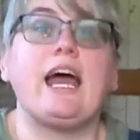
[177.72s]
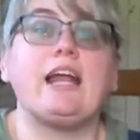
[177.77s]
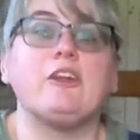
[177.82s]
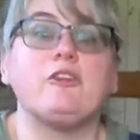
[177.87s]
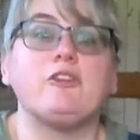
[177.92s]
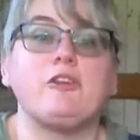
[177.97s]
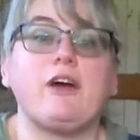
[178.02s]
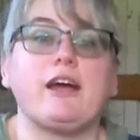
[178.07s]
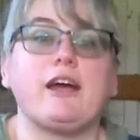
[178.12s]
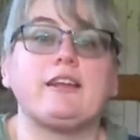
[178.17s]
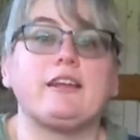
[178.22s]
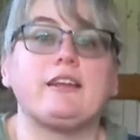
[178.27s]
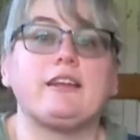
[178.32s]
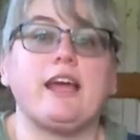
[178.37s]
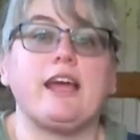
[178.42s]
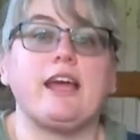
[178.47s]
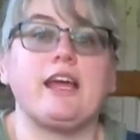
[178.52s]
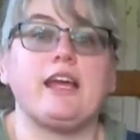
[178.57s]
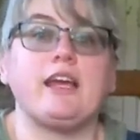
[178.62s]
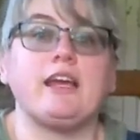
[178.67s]
and the fact that
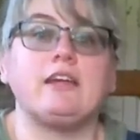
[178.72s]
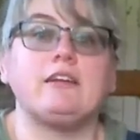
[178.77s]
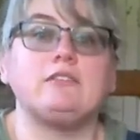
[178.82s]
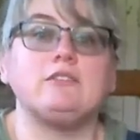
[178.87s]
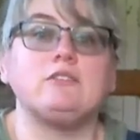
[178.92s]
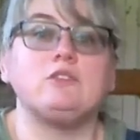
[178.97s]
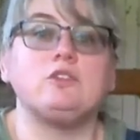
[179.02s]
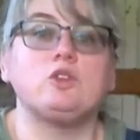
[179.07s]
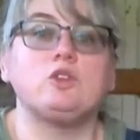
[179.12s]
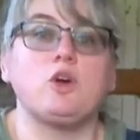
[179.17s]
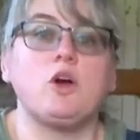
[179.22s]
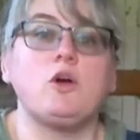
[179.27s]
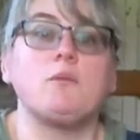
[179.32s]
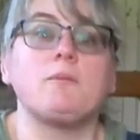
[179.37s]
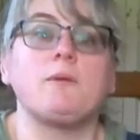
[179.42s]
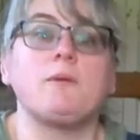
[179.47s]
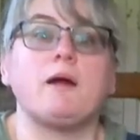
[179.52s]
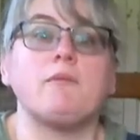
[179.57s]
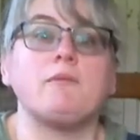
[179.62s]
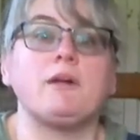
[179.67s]
they grow
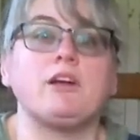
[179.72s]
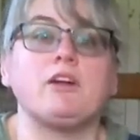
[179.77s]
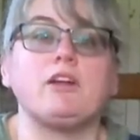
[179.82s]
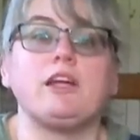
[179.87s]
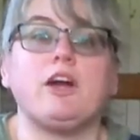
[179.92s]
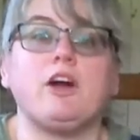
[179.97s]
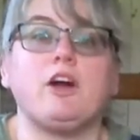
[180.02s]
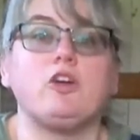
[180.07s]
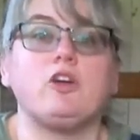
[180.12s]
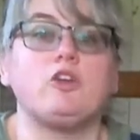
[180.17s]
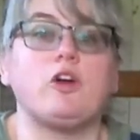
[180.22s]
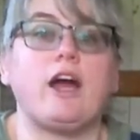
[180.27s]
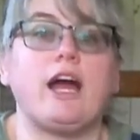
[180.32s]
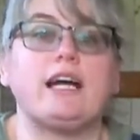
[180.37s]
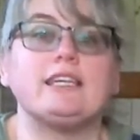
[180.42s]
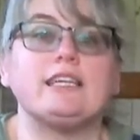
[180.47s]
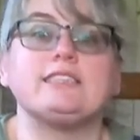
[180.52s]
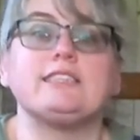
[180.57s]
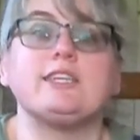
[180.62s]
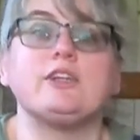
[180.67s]
primarily on
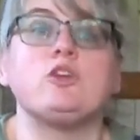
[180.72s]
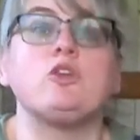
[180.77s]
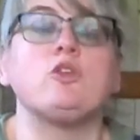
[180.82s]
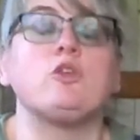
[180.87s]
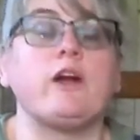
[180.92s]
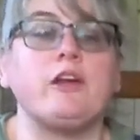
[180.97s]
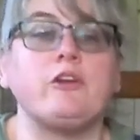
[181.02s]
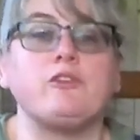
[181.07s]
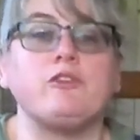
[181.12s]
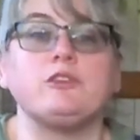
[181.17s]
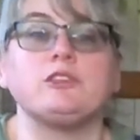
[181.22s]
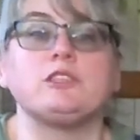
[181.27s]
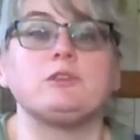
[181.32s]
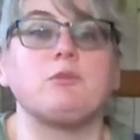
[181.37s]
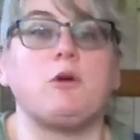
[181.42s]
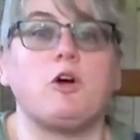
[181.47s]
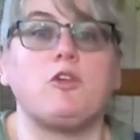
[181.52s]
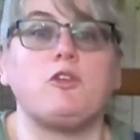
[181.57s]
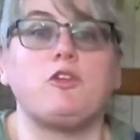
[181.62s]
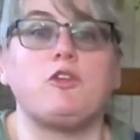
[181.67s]
grass, they're great for
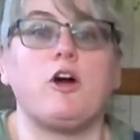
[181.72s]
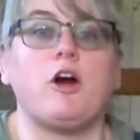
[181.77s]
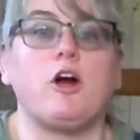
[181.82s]
small